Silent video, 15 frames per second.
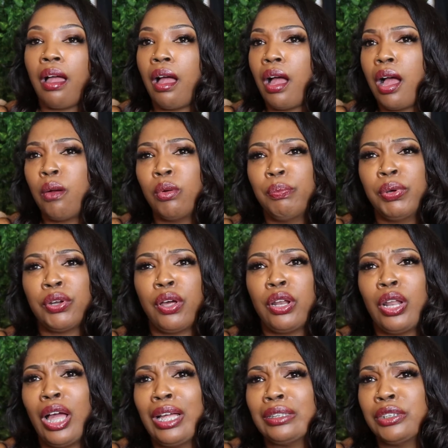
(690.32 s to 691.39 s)
I would put
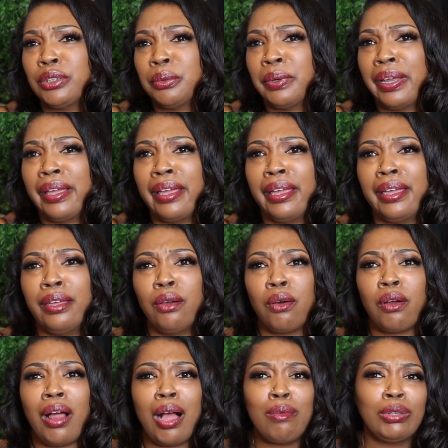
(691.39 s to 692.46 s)
on lingerie,
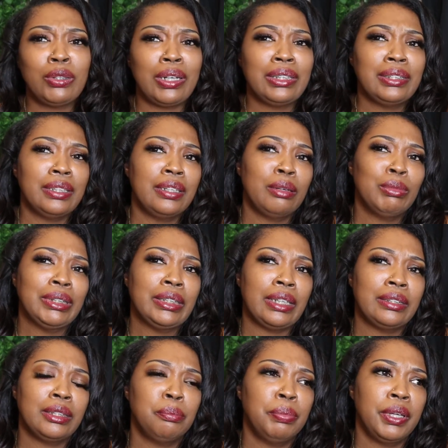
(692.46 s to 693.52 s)
or I would try to send him a
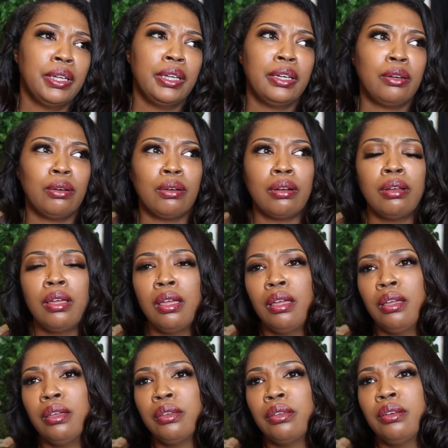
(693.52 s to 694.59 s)
sexy pic, or,
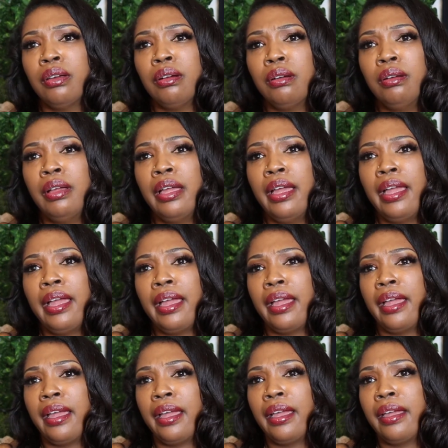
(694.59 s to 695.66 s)
you know,
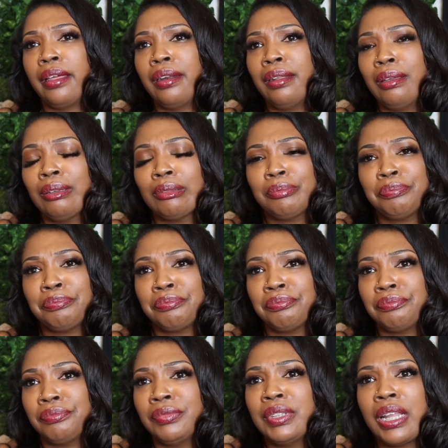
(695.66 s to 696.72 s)
and
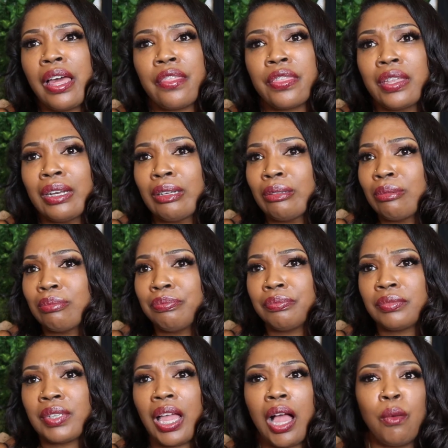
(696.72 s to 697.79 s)
nothing.
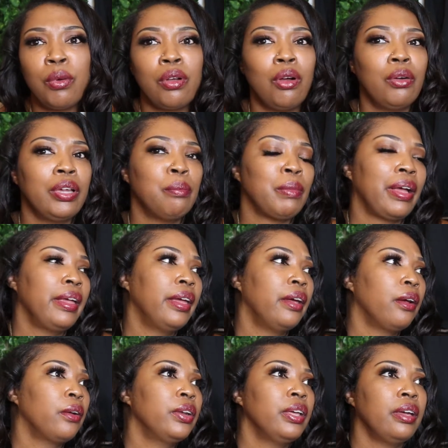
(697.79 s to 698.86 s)
I would go get my
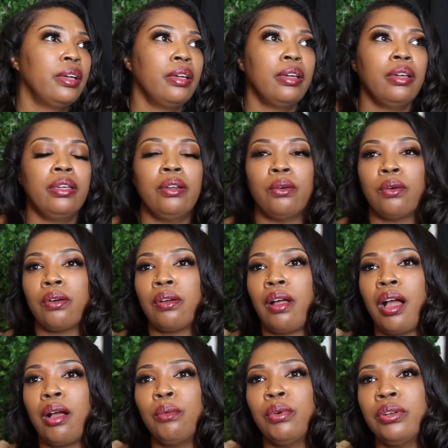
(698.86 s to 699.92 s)
hair done, or
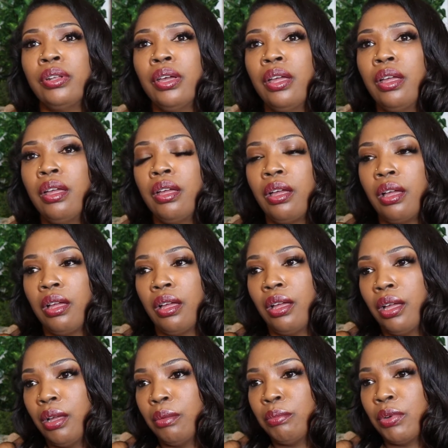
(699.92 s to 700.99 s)
I would
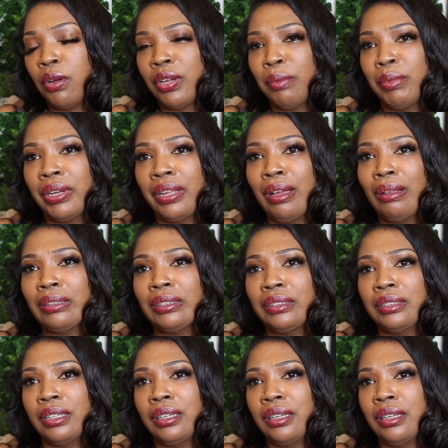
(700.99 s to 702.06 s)
go get my nails
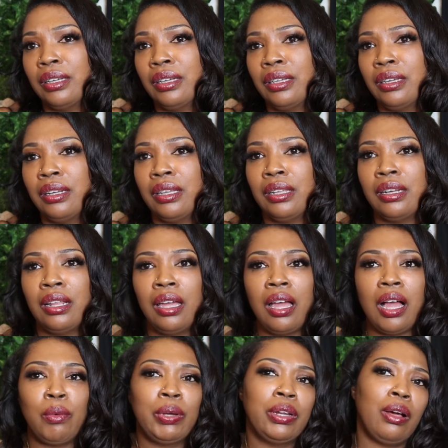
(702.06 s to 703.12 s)
done, and
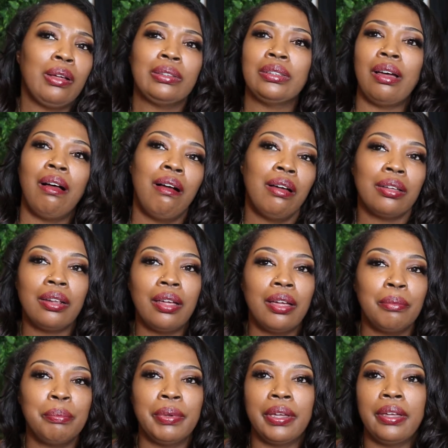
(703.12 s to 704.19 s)
I would get all dolled
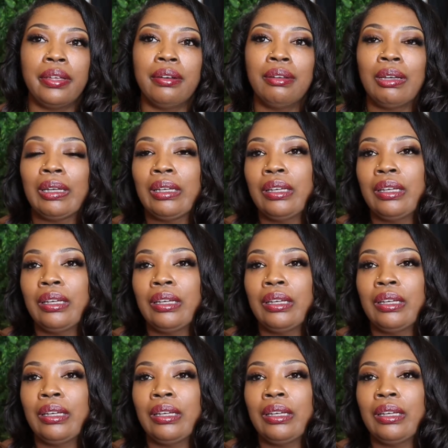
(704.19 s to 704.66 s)
up, and